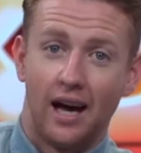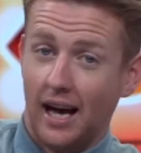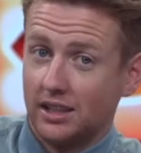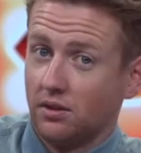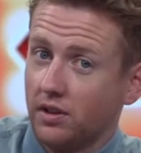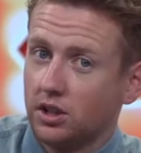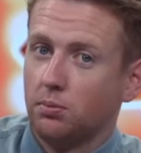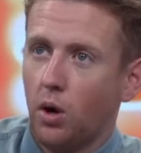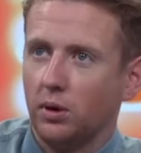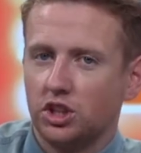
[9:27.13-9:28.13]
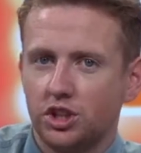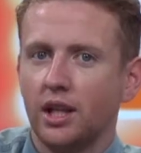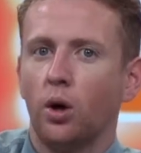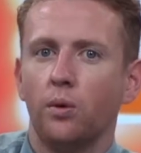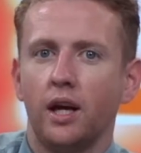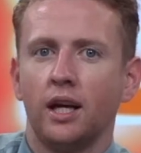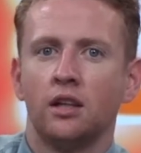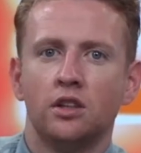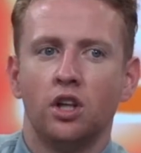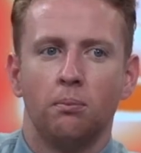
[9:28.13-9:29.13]
as of this moment, still the
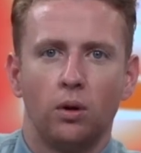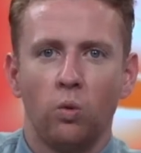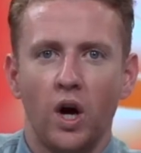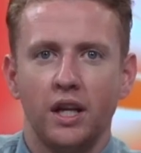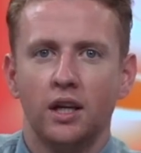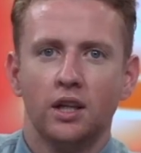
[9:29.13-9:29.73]
England number one.